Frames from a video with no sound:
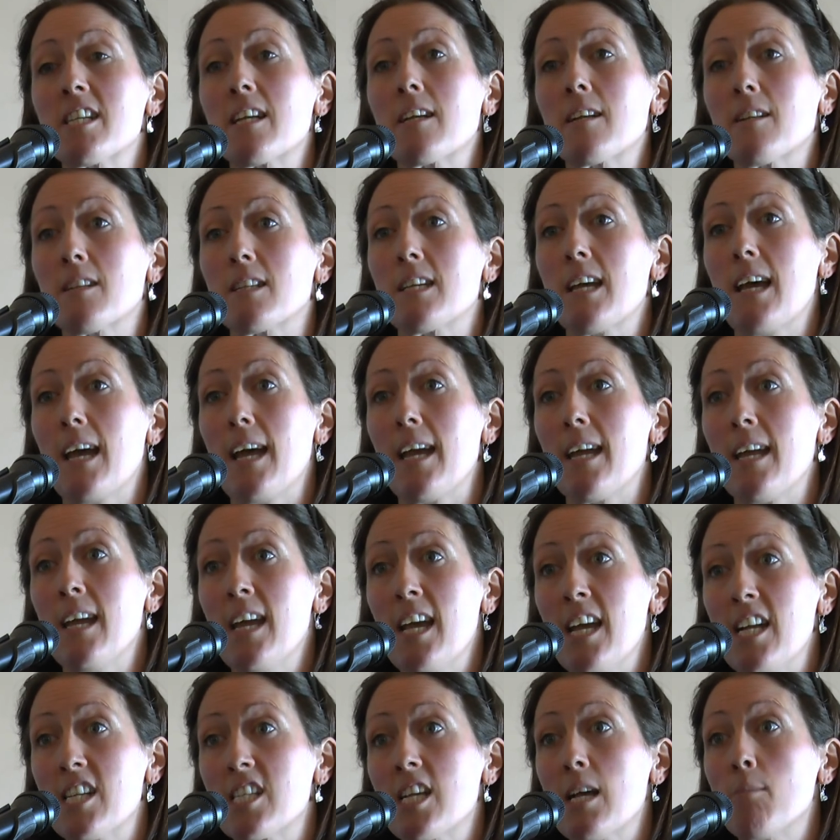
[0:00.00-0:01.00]
single day
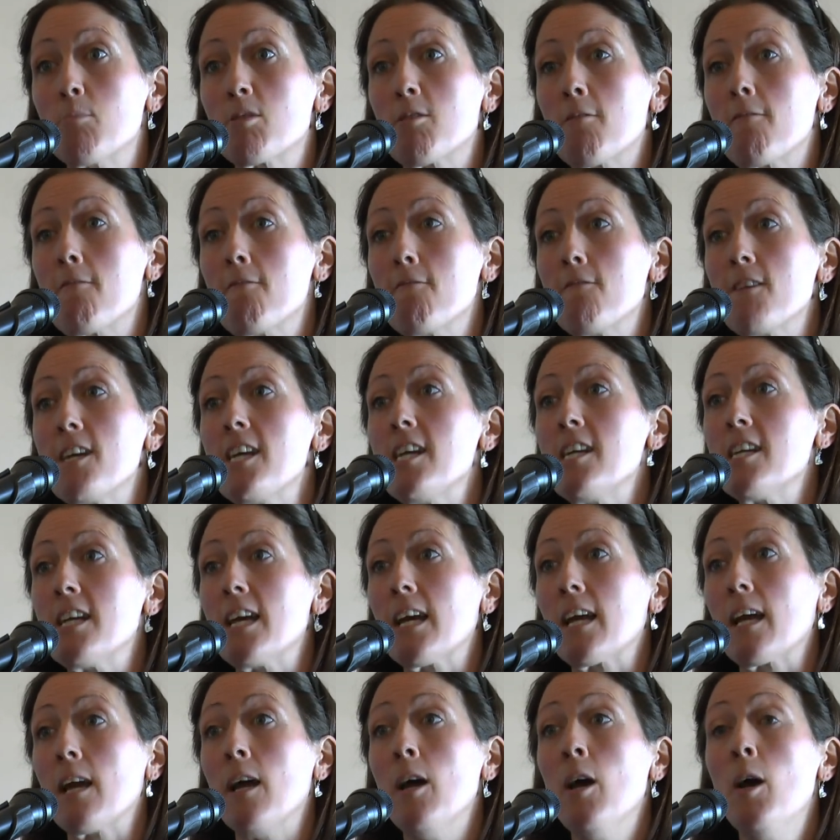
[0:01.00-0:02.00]
in terms of
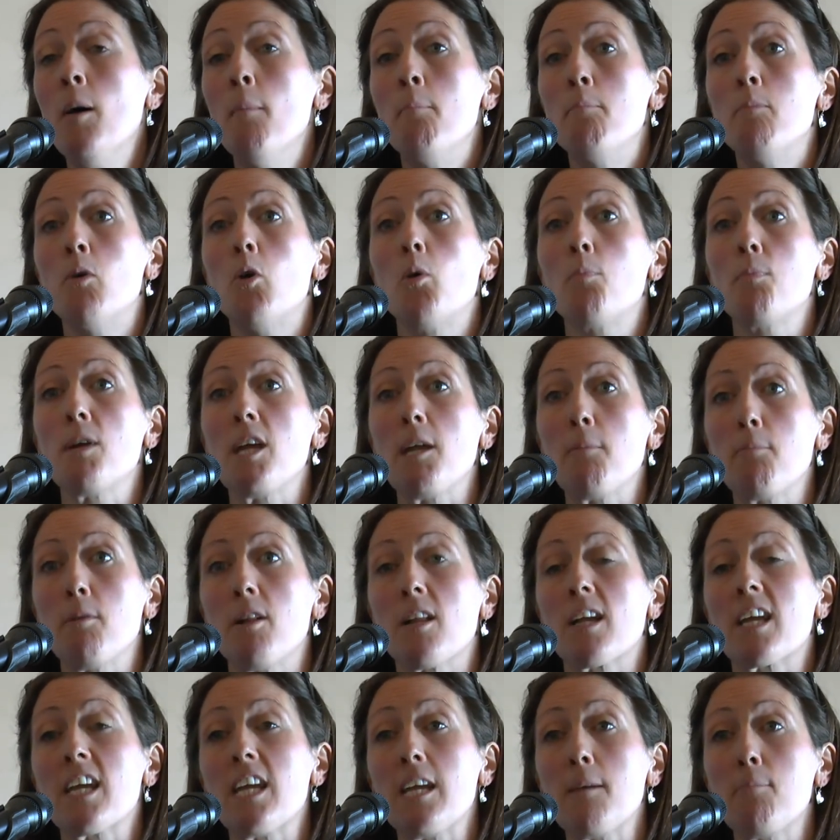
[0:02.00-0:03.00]
feeding more
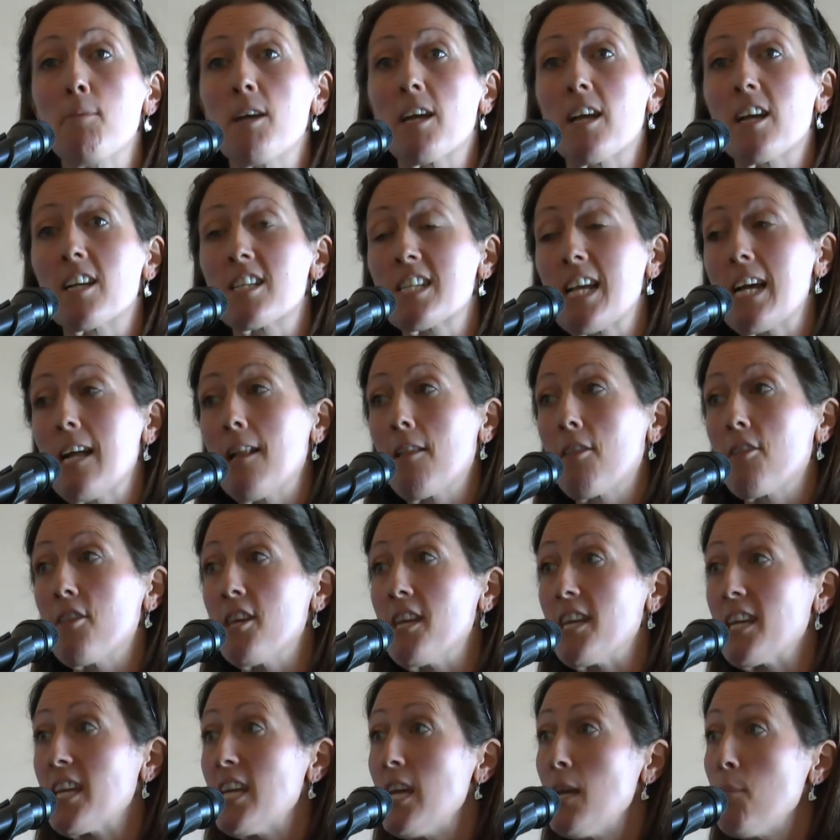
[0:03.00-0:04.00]
people, keeping us
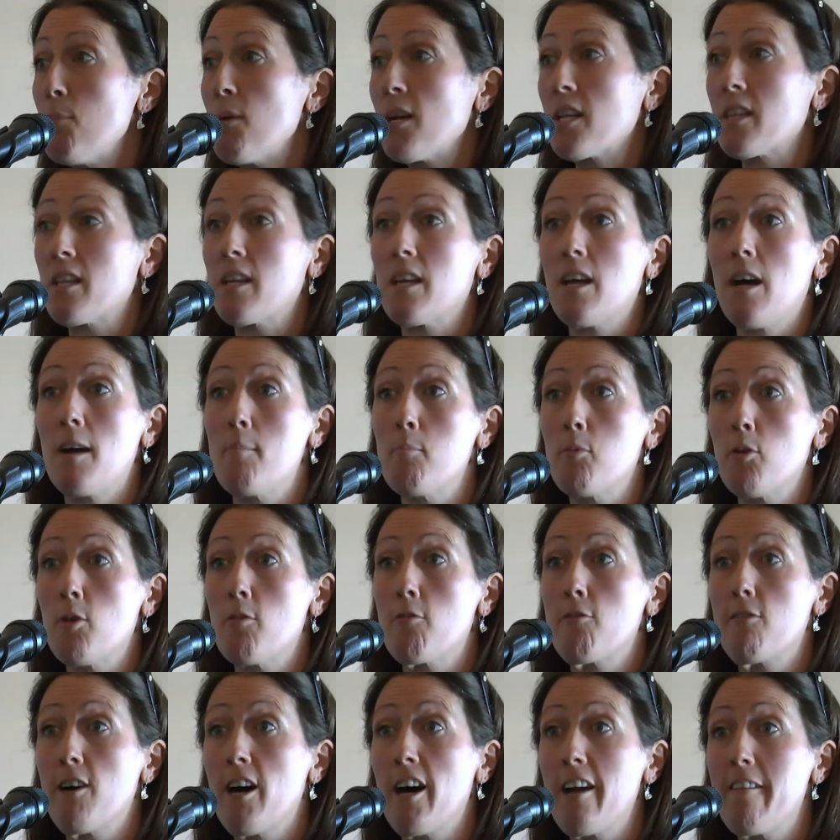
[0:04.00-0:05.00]
healthy, keeping the
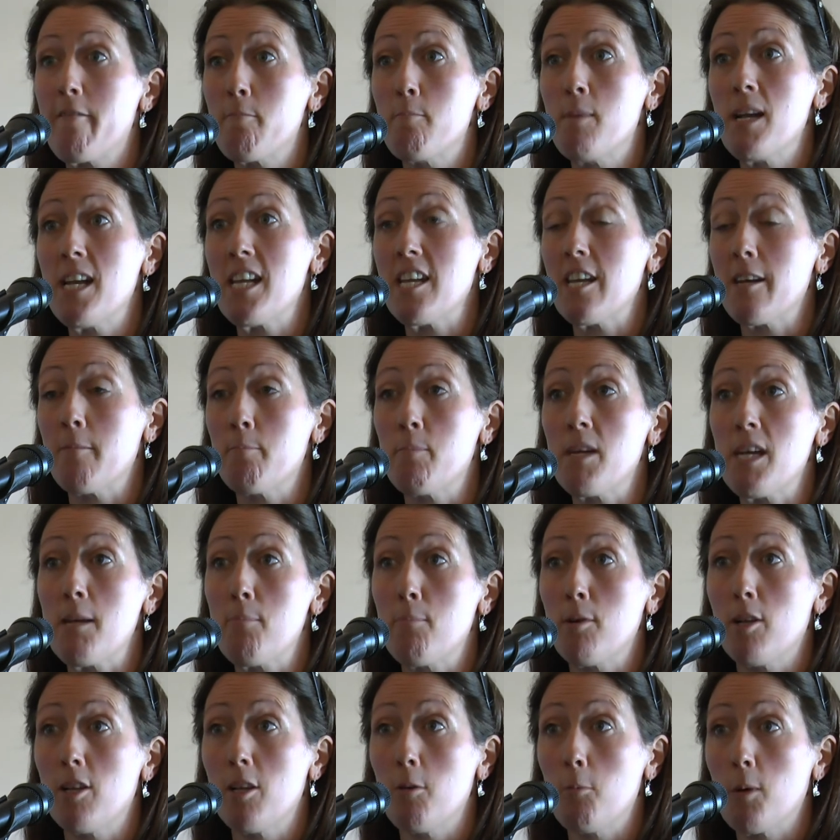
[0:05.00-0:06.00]
9.5 billion
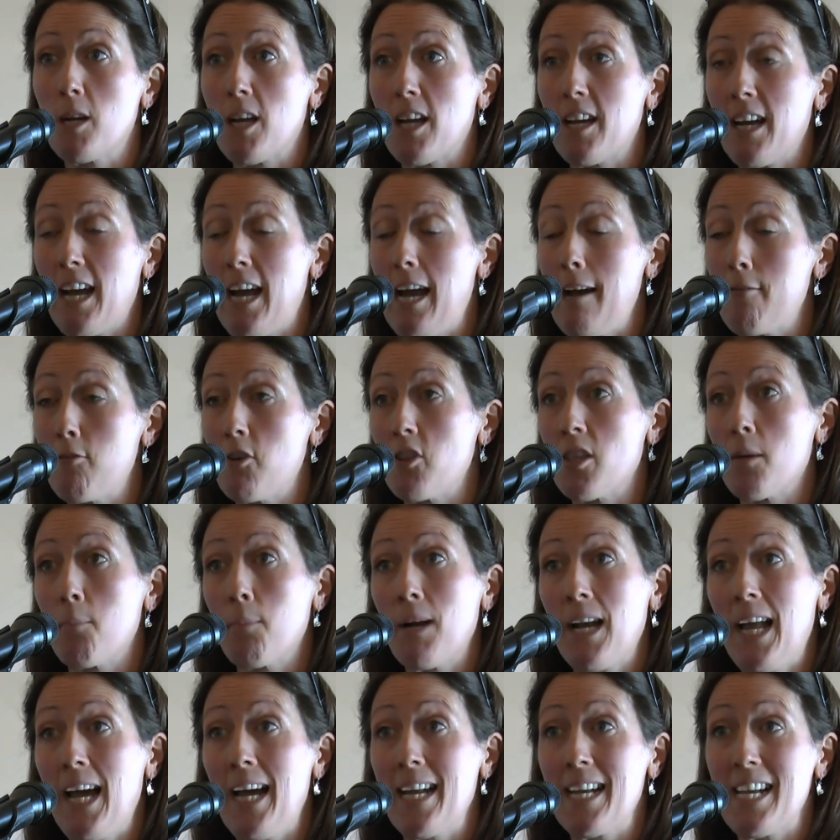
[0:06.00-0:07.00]
people that we're going to have on the
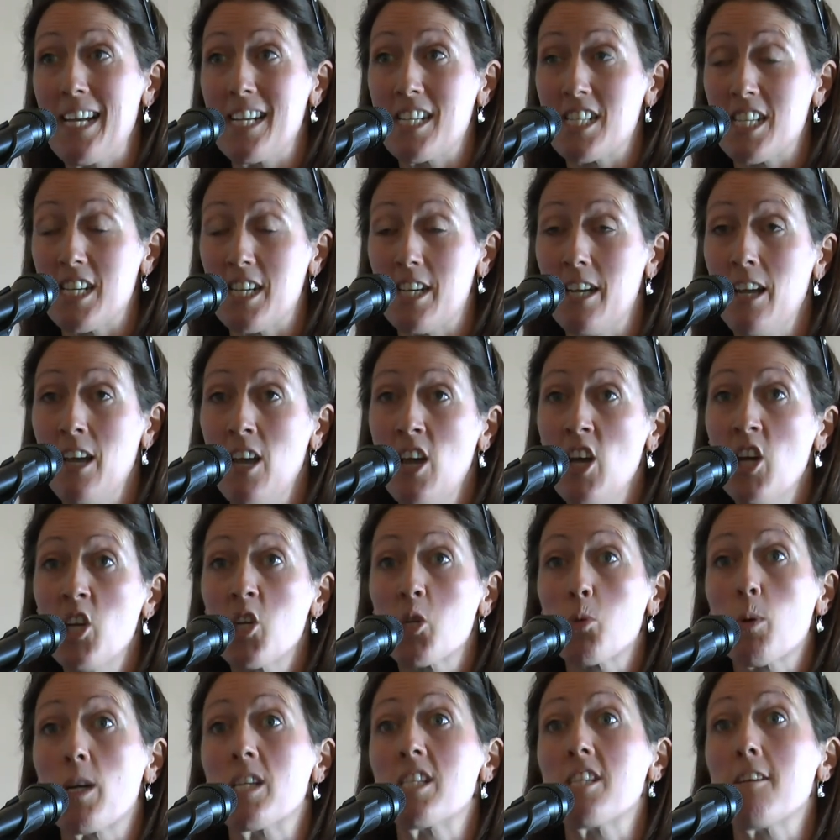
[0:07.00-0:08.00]
planet in
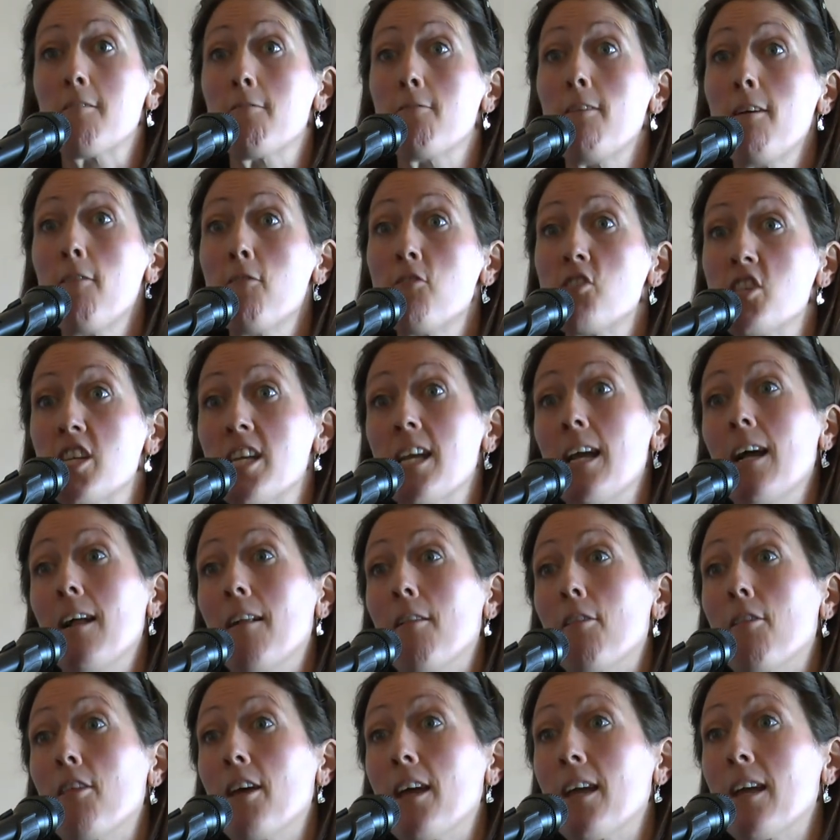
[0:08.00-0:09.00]
2050
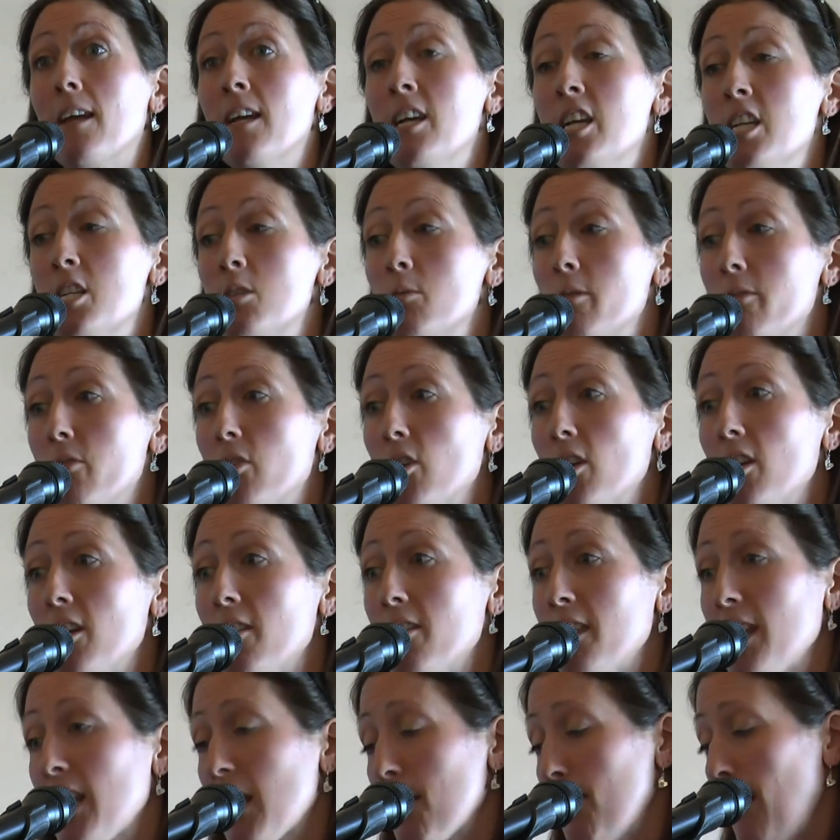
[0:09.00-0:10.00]
healthy. So we've got
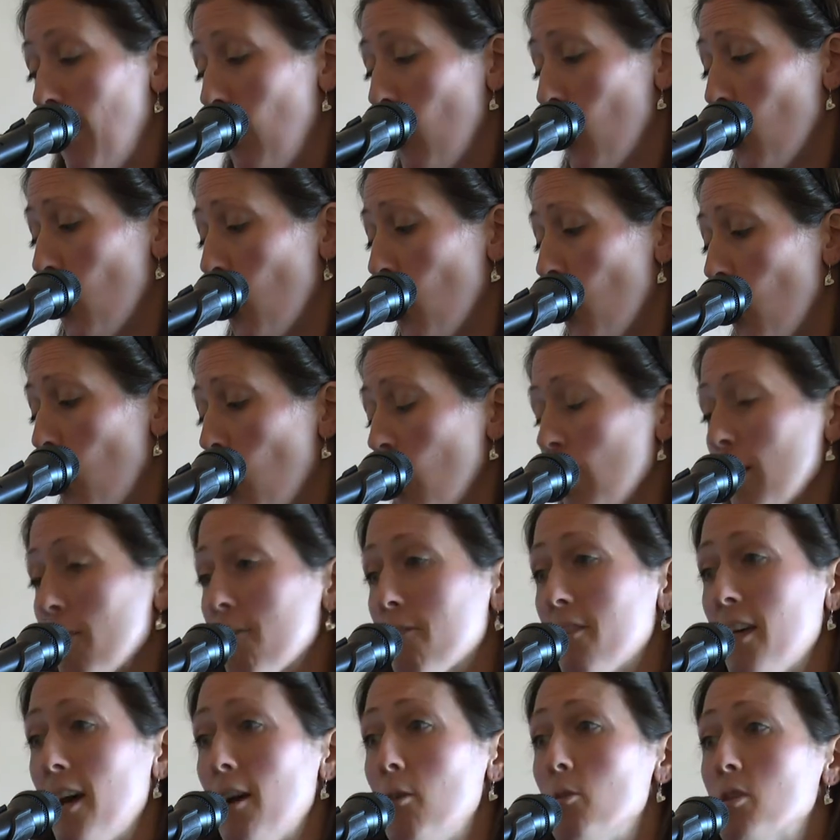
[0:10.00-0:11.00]
to think about all
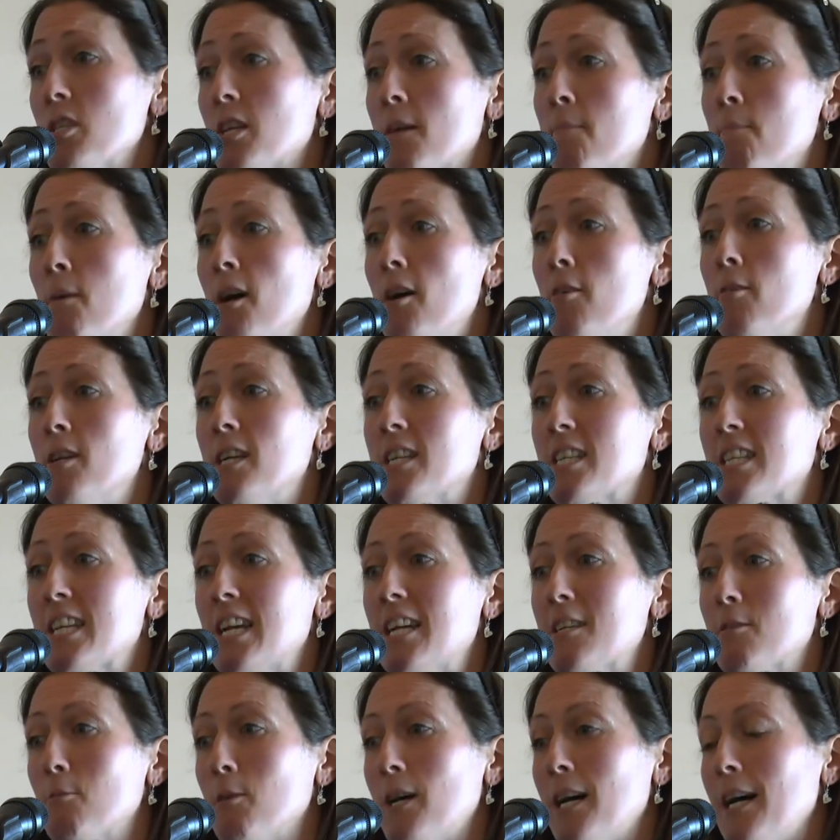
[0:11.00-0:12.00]
of those components
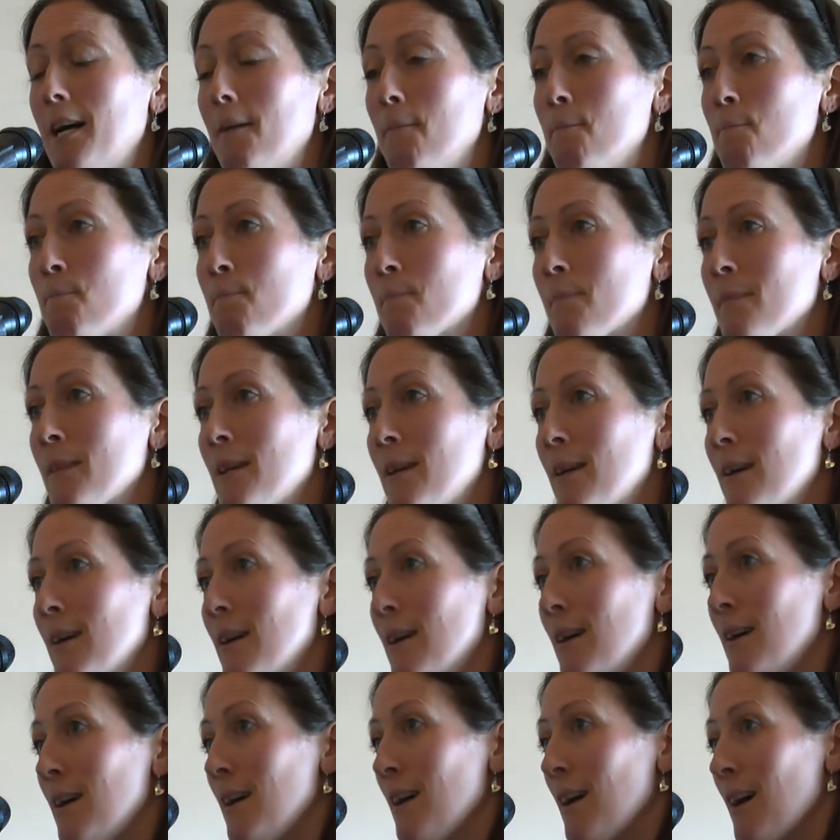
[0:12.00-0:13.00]
as well.
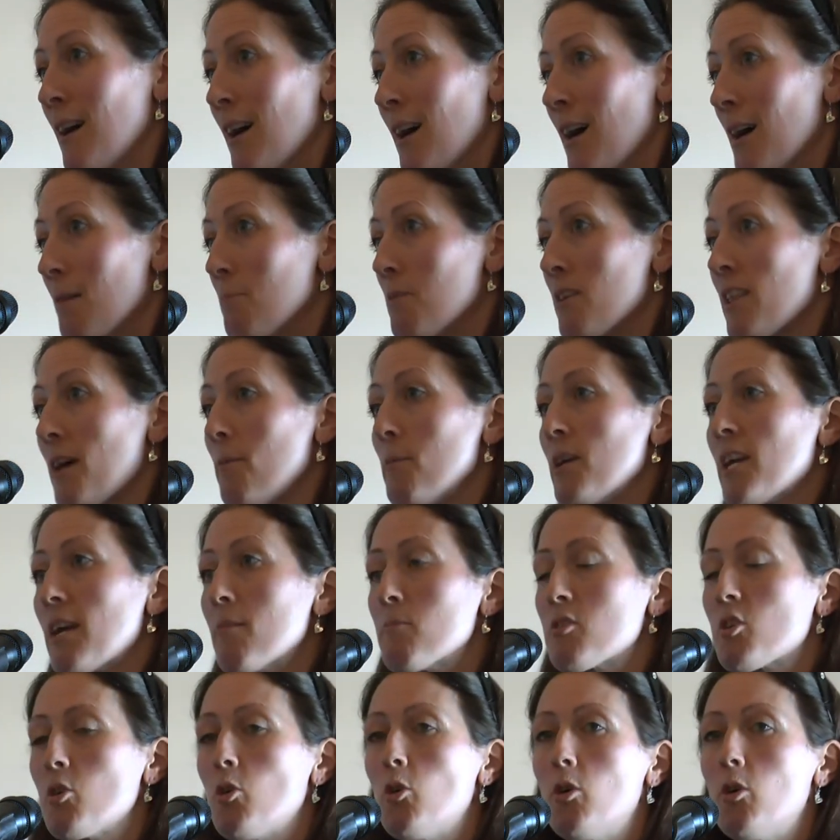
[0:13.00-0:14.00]
But then we come to